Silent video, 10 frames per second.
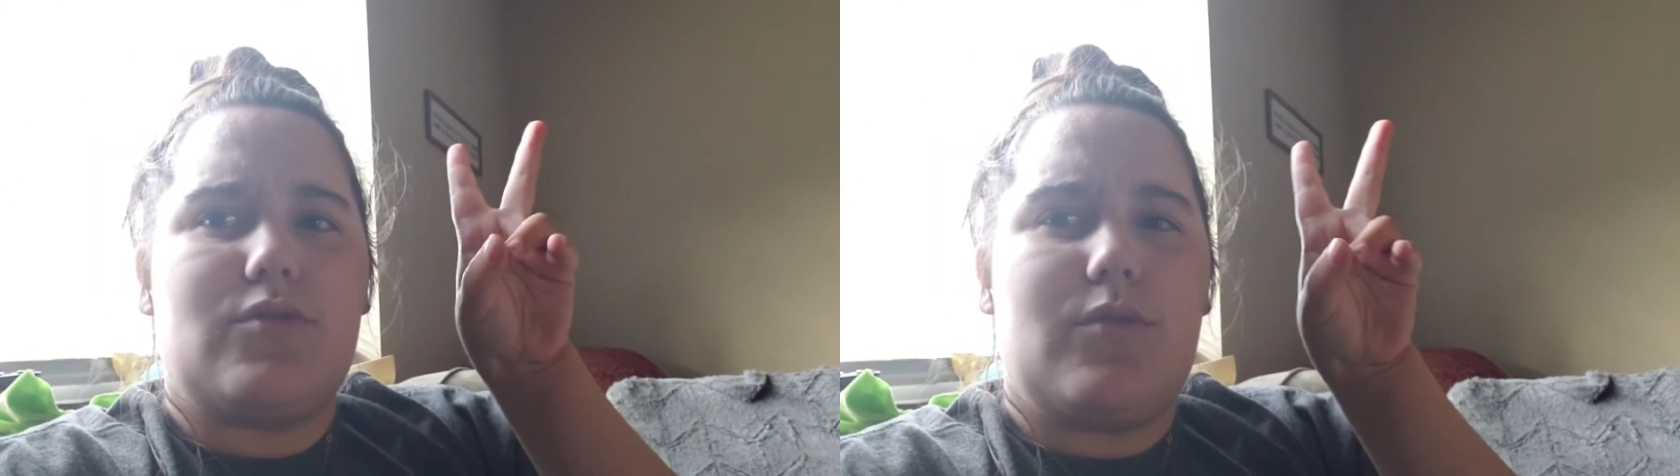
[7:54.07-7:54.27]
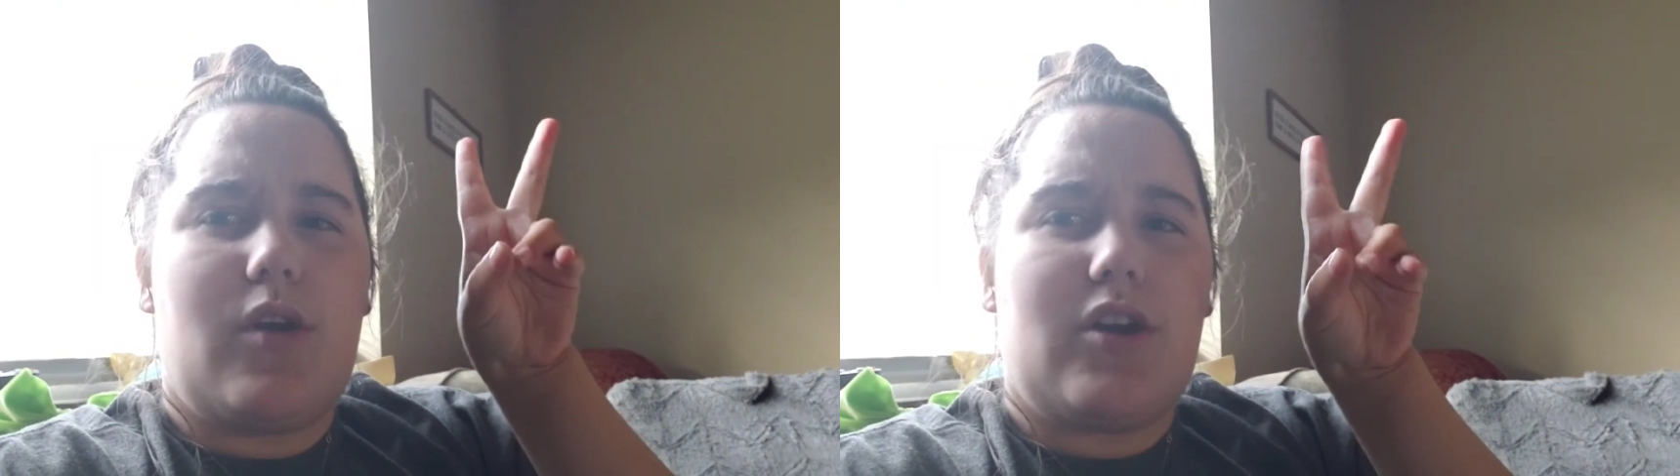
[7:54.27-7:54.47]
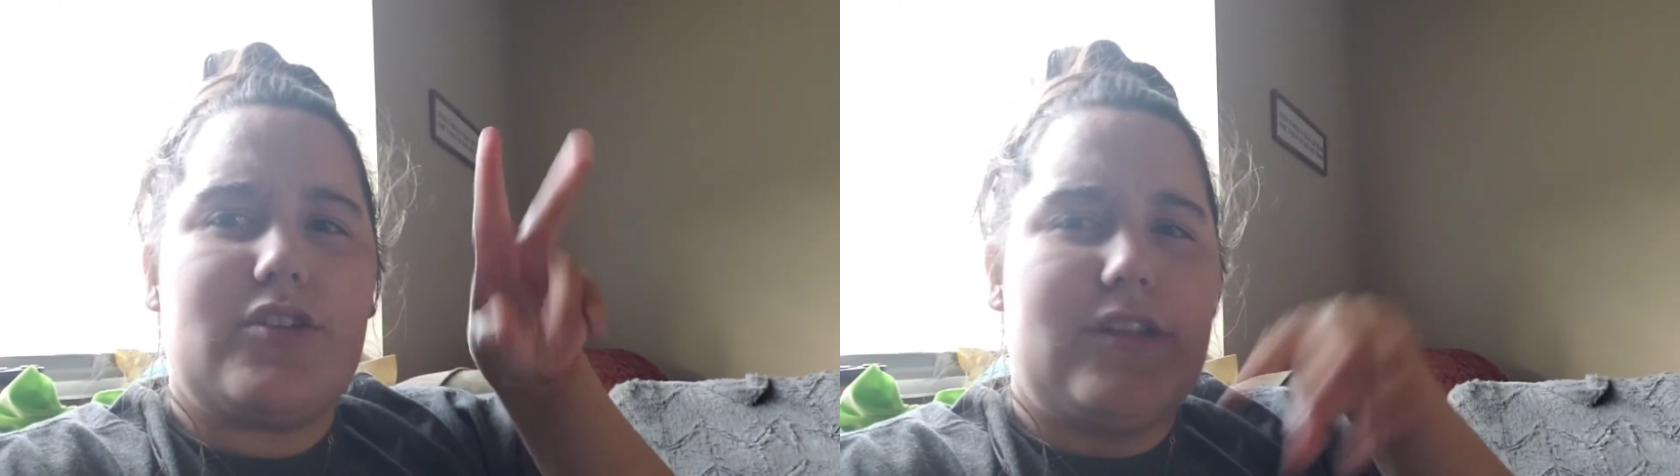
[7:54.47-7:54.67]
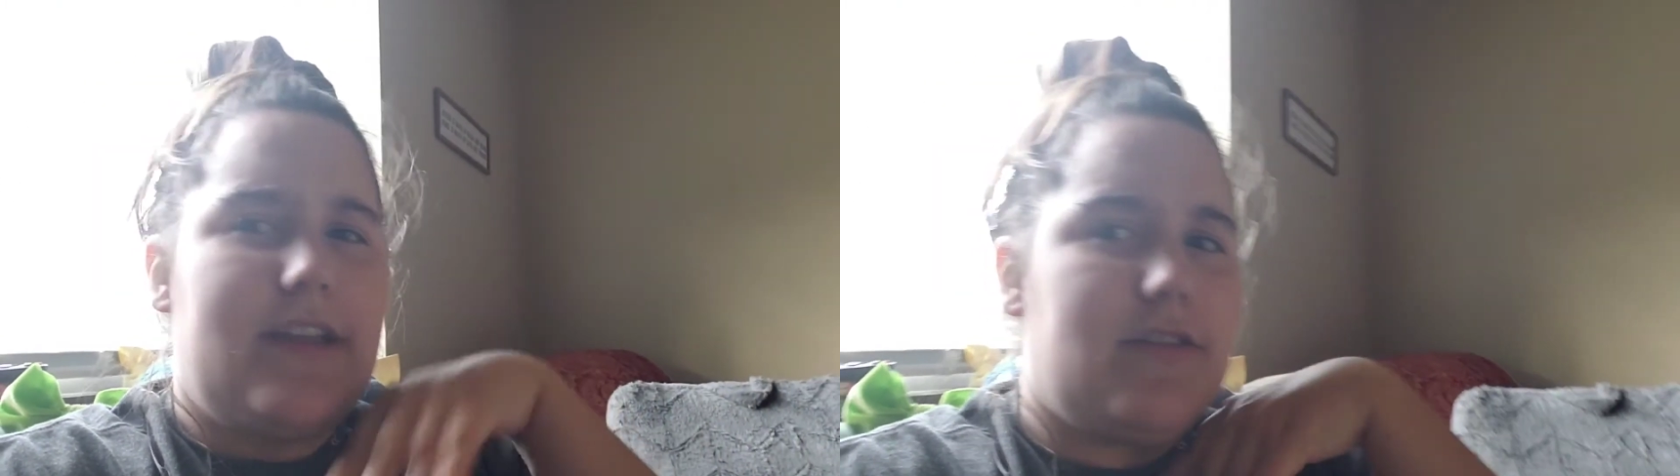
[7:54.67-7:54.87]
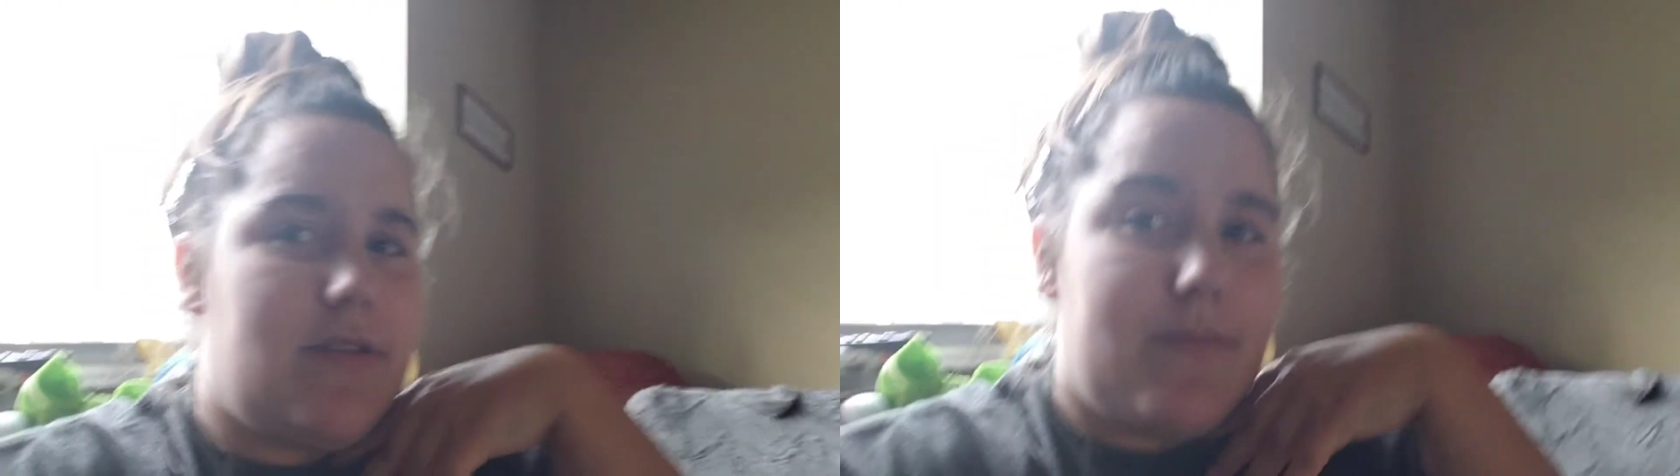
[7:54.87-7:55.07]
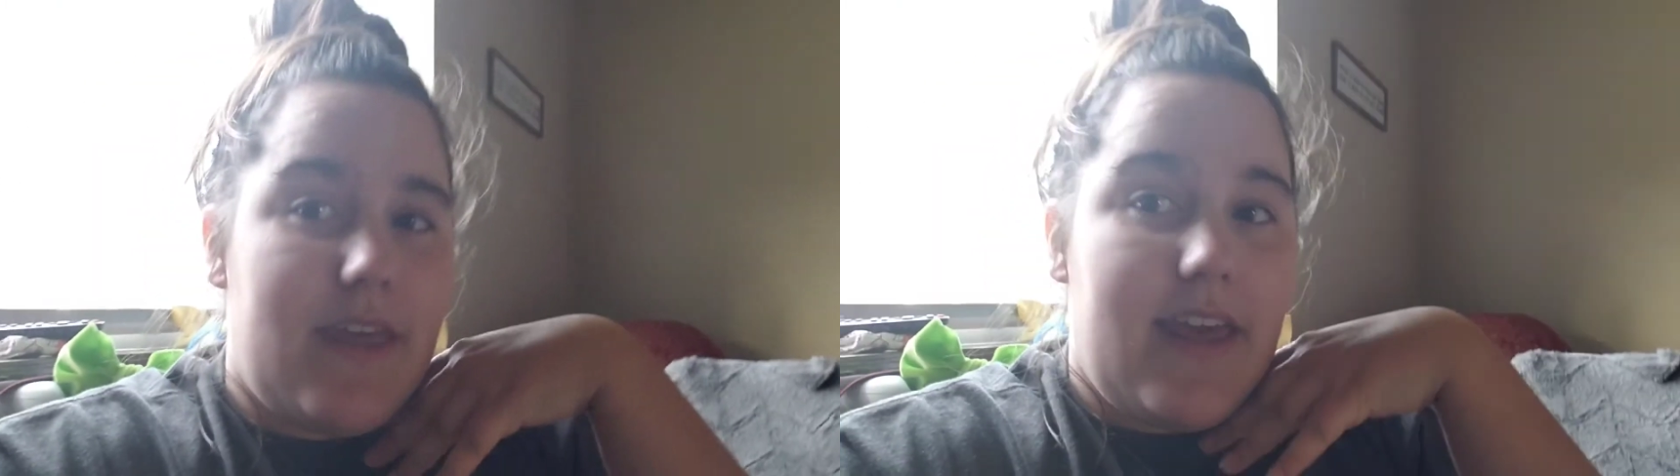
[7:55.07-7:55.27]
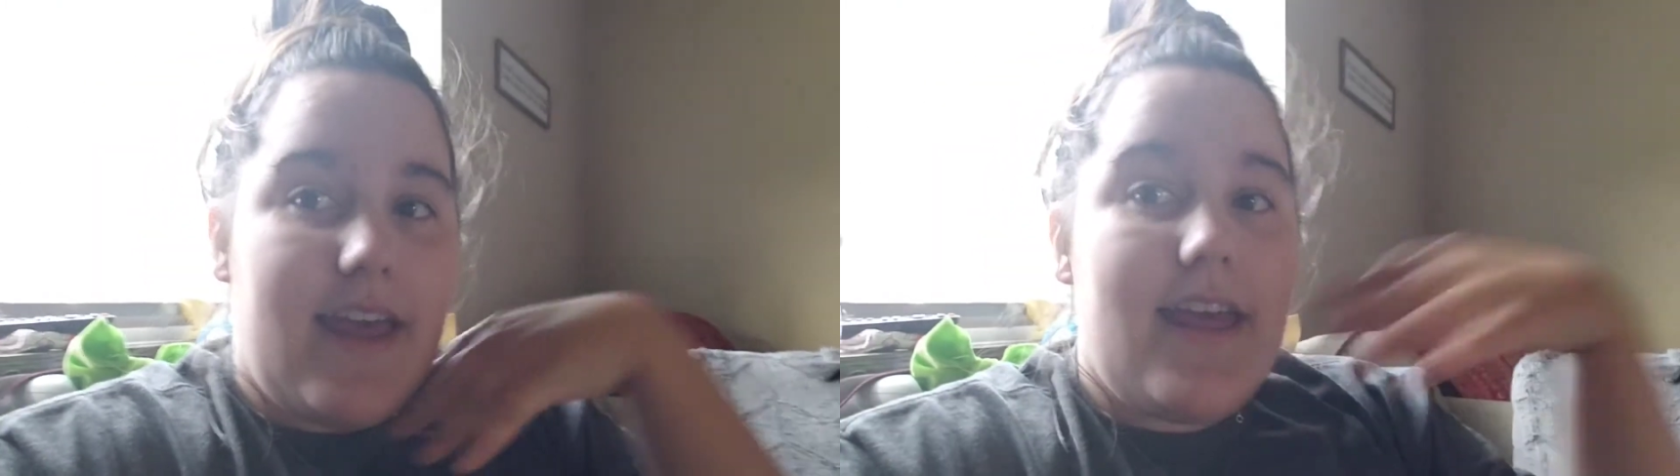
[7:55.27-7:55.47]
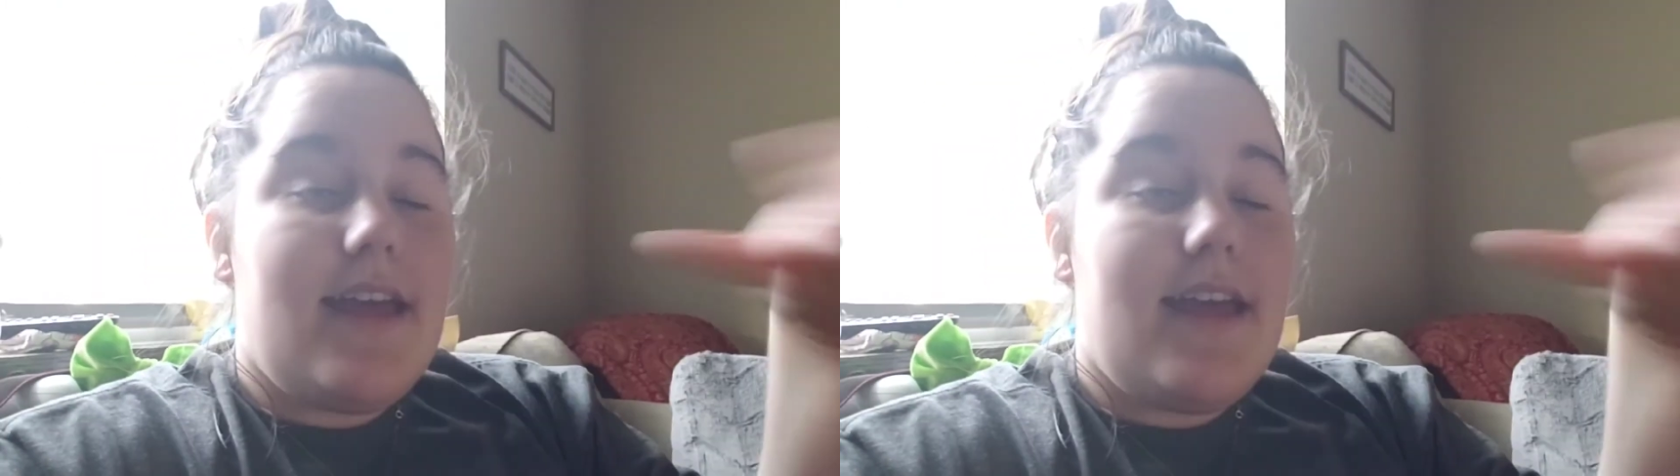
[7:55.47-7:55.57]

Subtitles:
2 cars today or something,